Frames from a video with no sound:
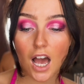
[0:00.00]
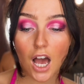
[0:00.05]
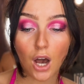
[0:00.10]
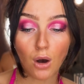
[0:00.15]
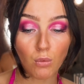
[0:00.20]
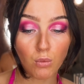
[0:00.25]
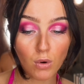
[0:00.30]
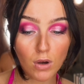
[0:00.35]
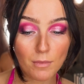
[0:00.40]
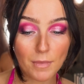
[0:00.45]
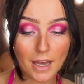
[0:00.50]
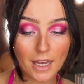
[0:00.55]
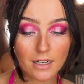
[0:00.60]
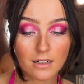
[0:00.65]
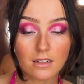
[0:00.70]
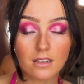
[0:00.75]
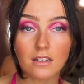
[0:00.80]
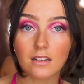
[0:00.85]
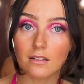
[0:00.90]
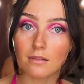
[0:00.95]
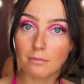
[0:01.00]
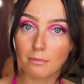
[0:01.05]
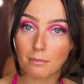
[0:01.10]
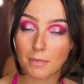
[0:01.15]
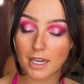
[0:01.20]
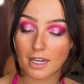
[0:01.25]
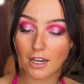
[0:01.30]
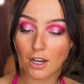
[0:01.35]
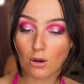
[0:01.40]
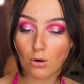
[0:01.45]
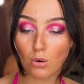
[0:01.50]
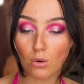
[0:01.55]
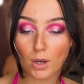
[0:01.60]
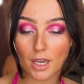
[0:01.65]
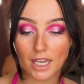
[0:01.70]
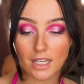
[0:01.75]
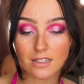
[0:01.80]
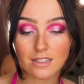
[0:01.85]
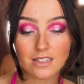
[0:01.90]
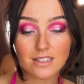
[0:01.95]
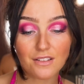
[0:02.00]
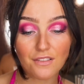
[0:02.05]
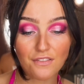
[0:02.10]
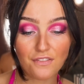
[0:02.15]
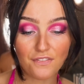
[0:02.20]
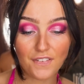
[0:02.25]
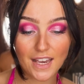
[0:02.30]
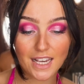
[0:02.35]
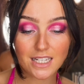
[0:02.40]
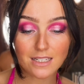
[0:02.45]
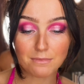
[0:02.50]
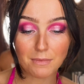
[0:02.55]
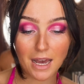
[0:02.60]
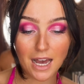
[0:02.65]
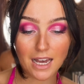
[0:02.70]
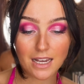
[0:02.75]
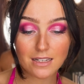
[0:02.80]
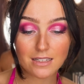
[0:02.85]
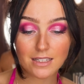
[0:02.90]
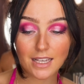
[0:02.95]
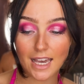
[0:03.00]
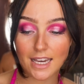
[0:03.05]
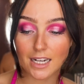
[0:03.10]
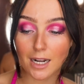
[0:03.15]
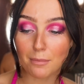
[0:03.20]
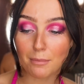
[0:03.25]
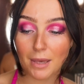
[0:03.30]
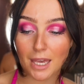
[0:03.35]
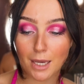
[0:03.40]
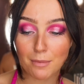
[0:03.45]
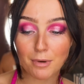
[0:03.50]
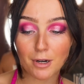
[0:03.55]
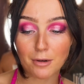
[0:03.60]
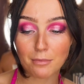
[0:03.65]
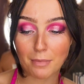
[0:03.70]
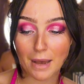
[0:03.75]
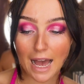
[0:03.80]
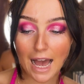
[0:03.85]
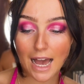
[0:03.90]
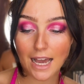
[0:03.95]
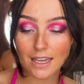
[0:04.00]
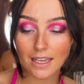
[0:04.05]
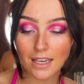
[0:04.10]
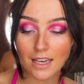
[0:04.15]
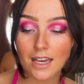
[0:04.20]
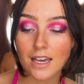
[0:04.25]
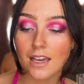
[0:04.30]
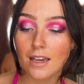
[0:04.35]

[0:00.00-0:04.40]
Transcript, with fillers: a woman, Mary Hogan's face mask in a paper bag,